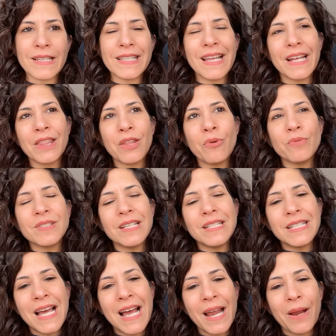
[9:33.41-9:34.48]
Like there was a
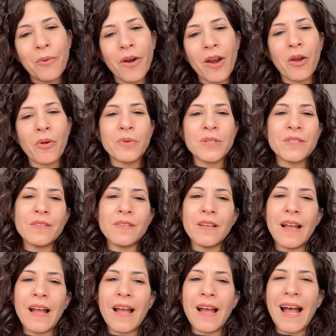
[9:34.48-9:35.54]
time where I was
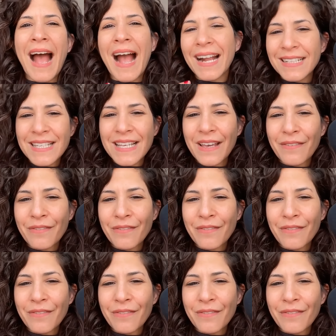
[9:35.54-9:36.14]
active,